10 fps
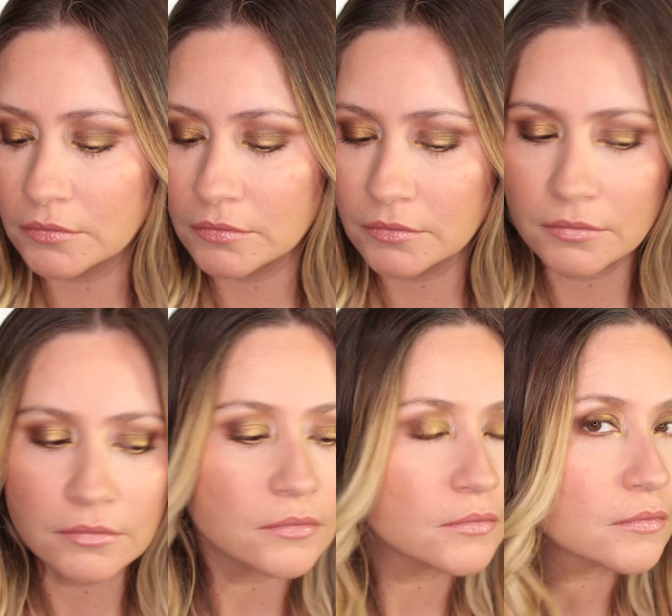So
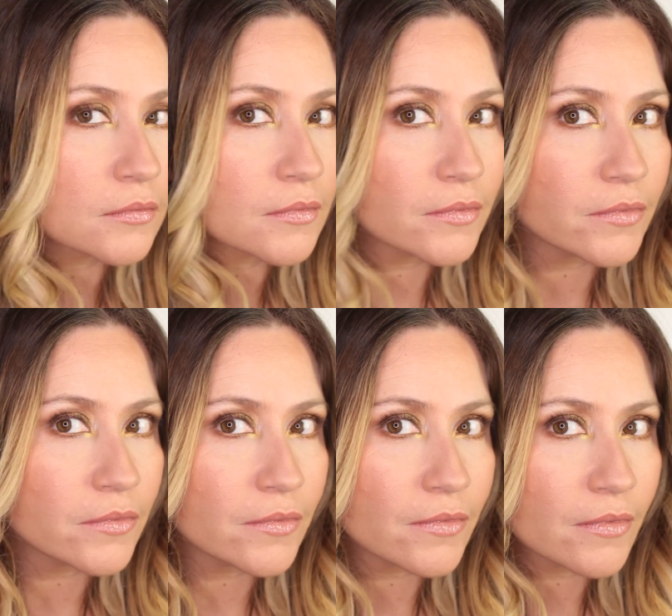this is the final
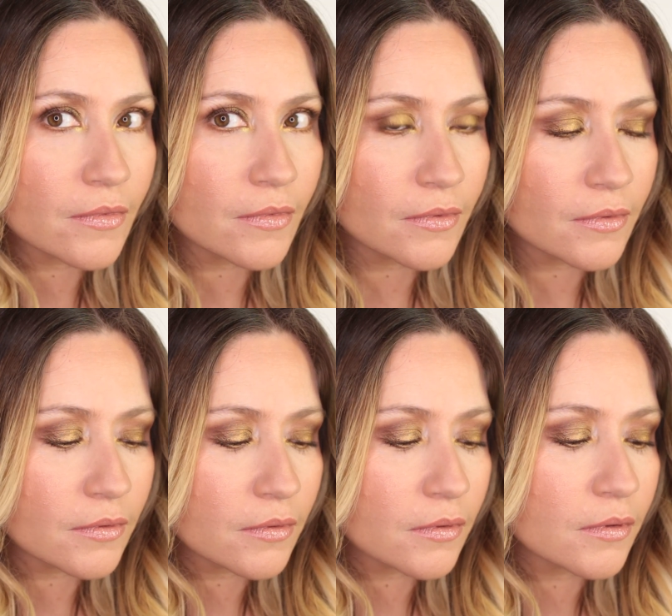look after I
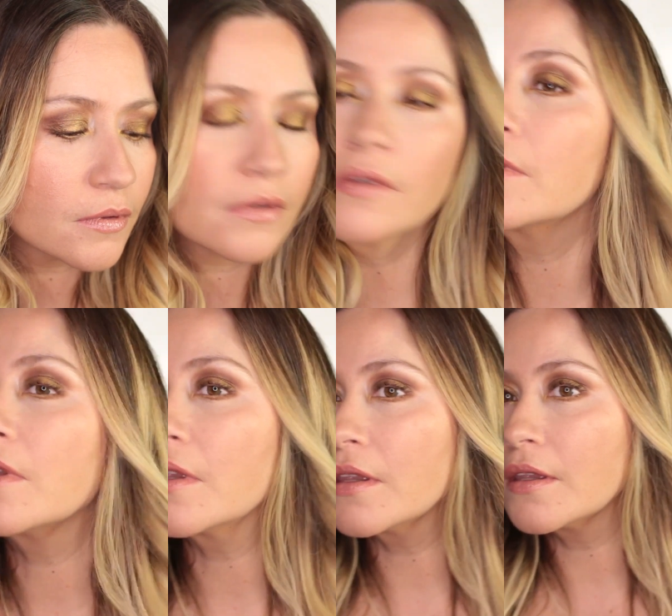put my
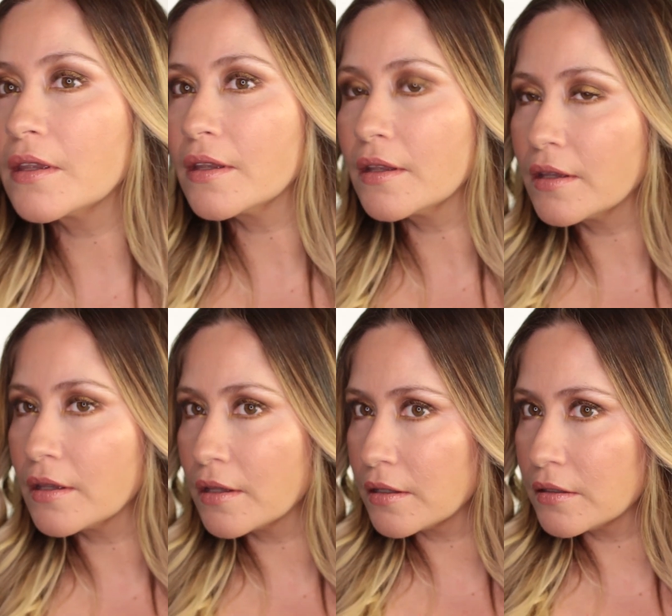makeup,
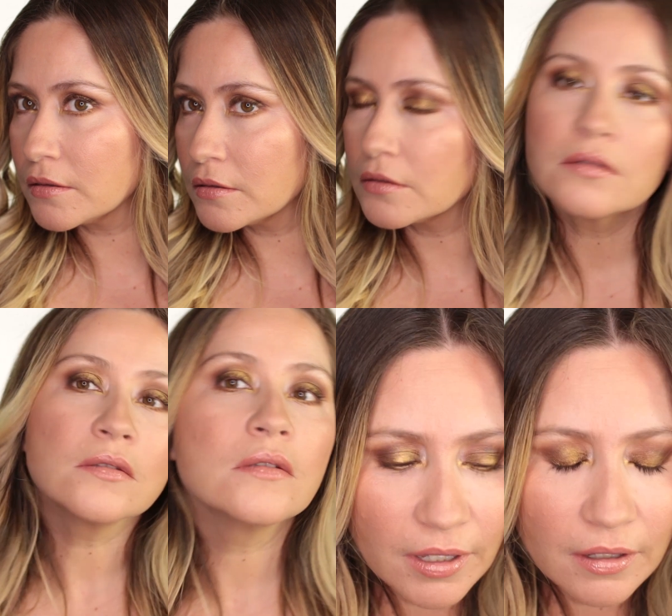mascara, and
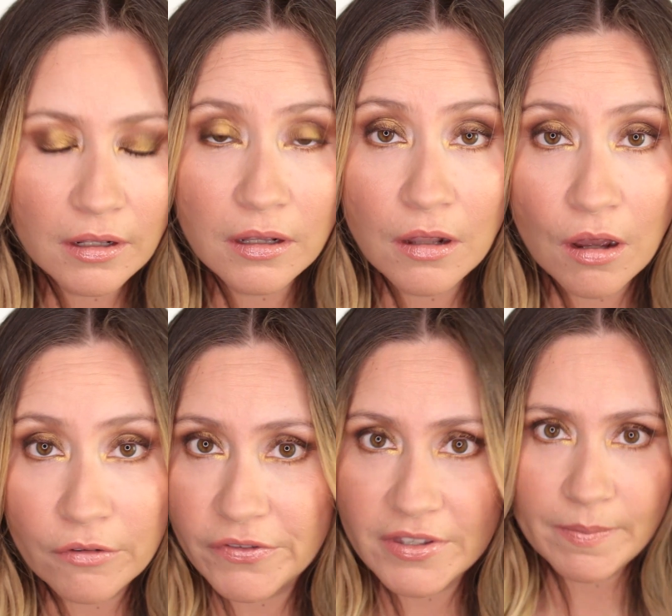I'm in
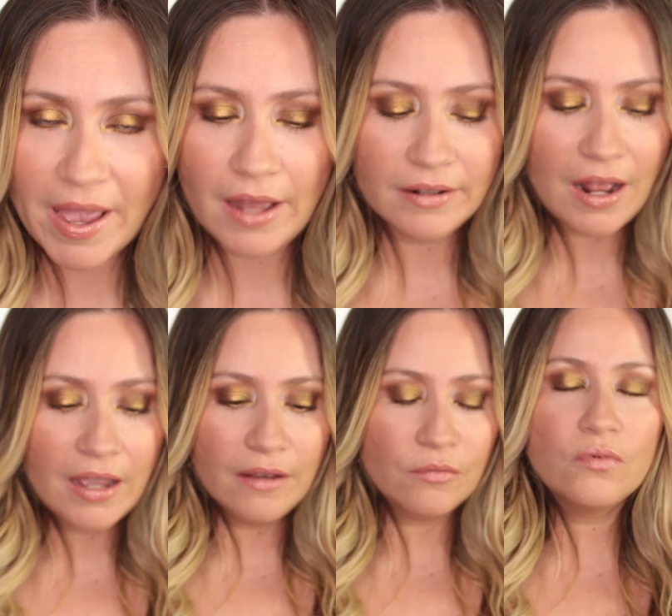love with this palette.
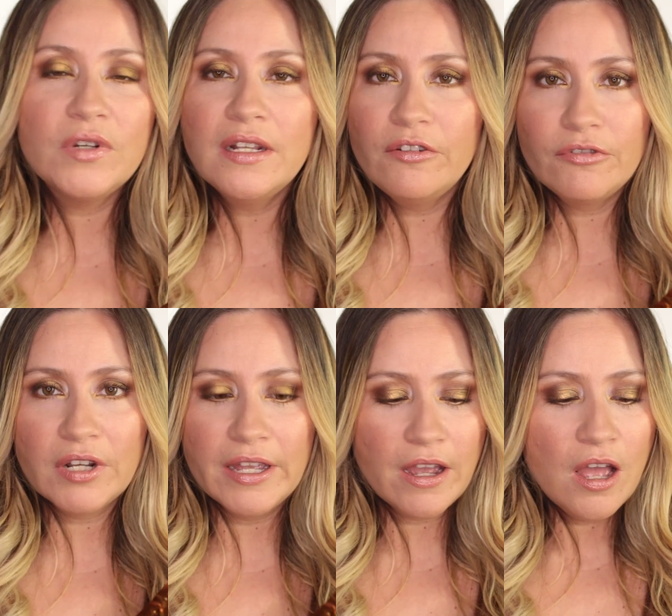I really
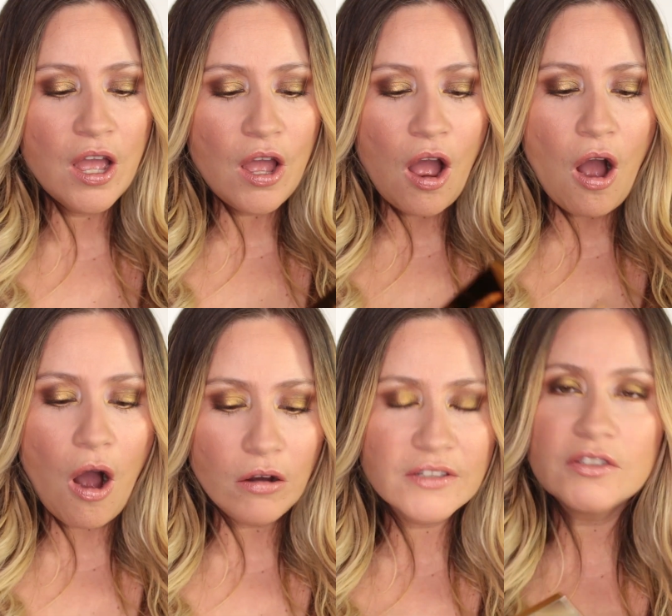feel like
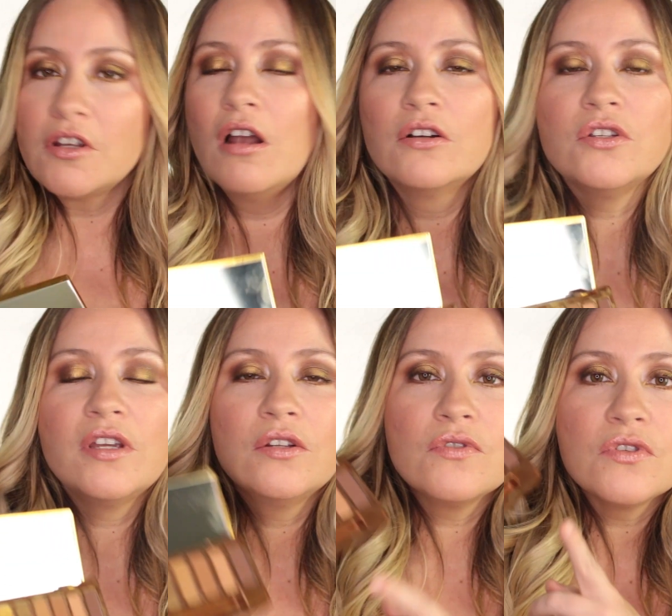all these colors, you
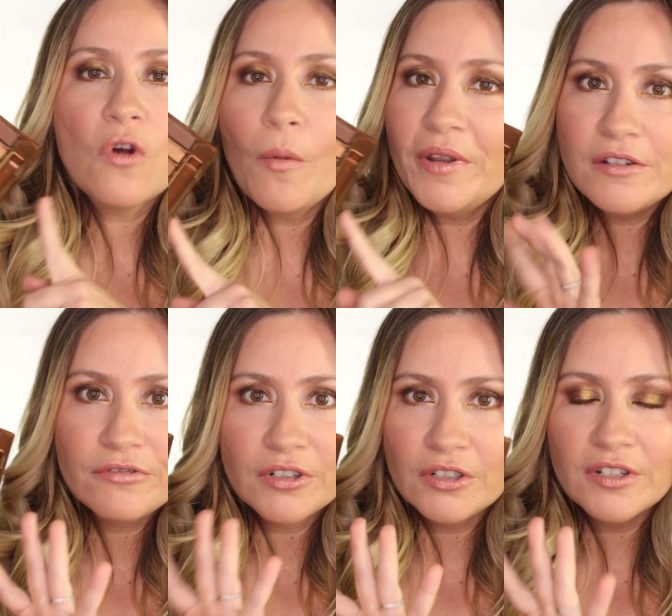can do so many
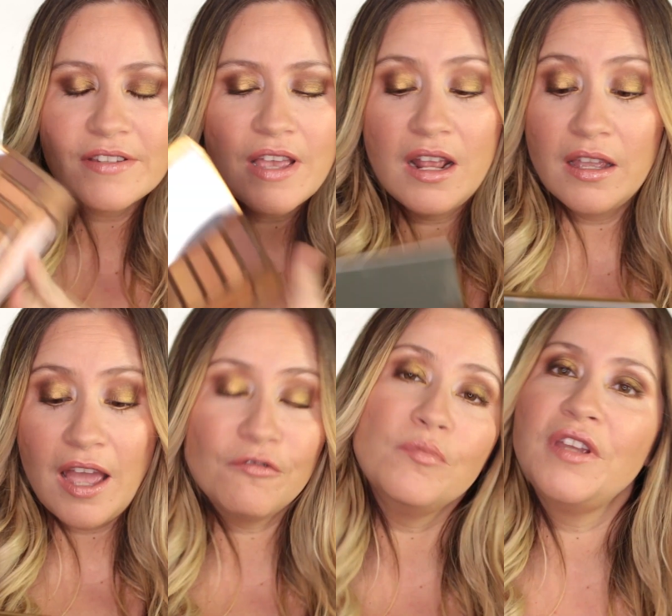different looks, and I
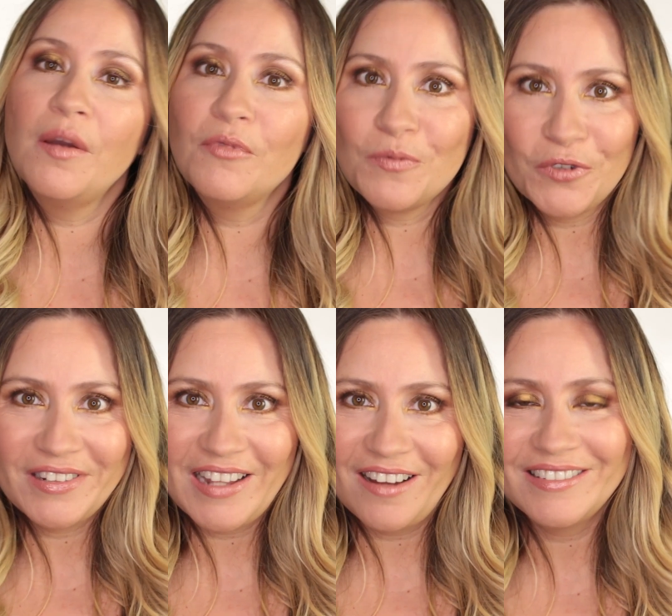haven't been able to
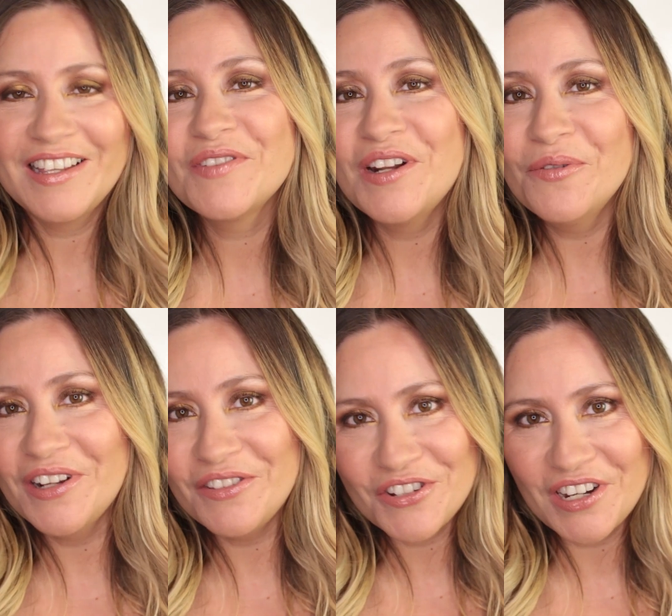put it down. That's what I
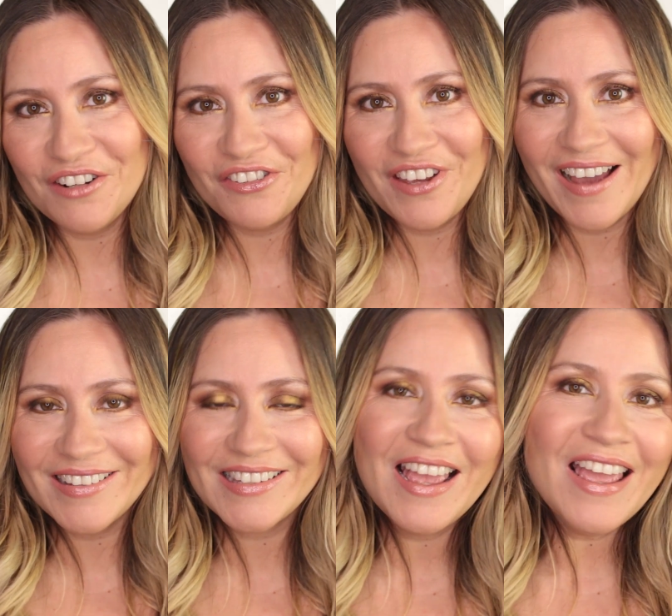wanted to share with you
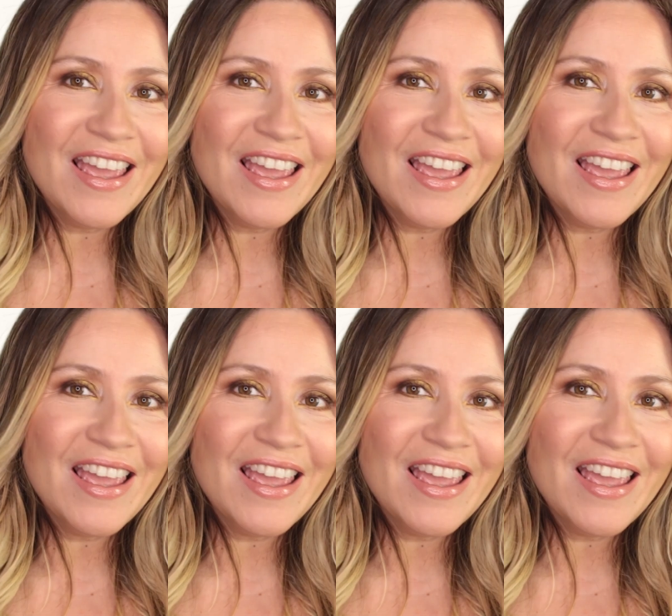guys.